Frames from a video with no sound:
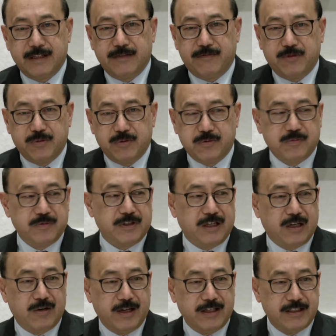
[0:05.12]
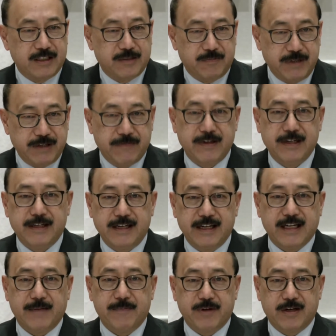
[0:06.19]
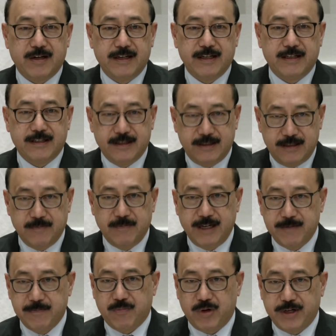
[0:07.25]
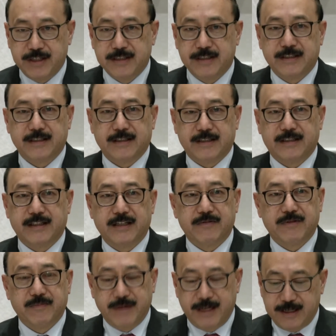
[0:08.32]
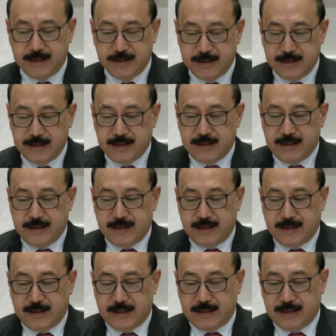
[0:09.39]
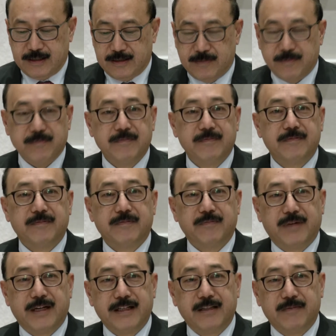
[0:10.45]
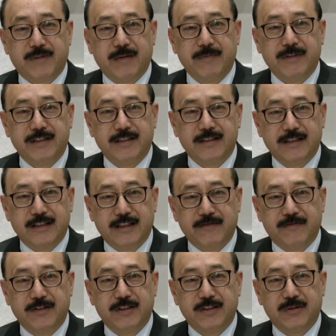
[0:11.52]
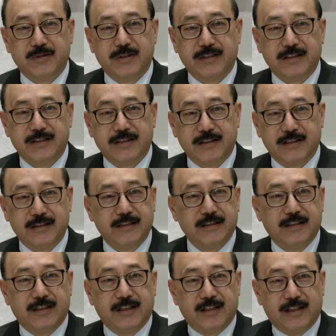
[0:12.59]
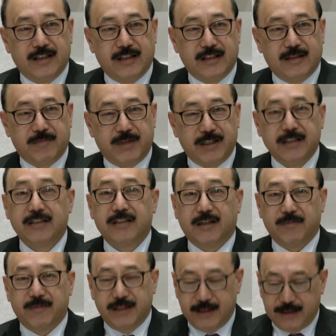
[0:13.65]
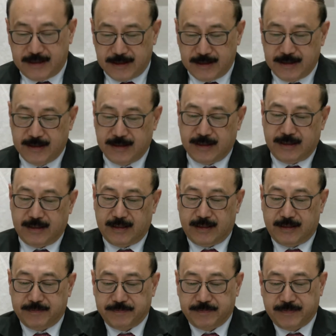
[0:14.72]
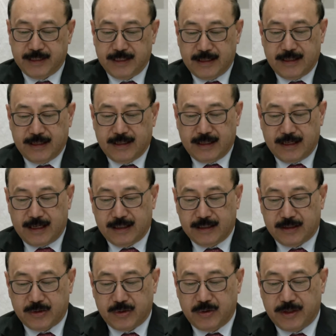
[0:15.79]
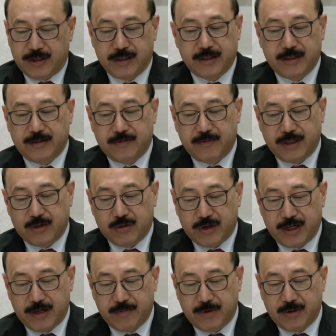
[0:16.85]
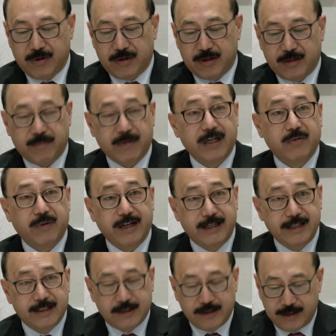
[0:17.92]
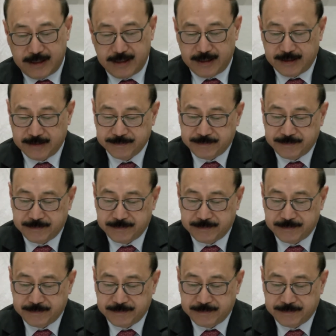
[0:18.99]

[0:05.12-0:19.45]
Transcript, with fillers: if you allow, I'll just briefly recapitulate the main points uh, that were made uh, by the Prime Minister. He refers to it as the uh, Panchamrit. Uh, and so here we are talking about uh, by twenty thirty,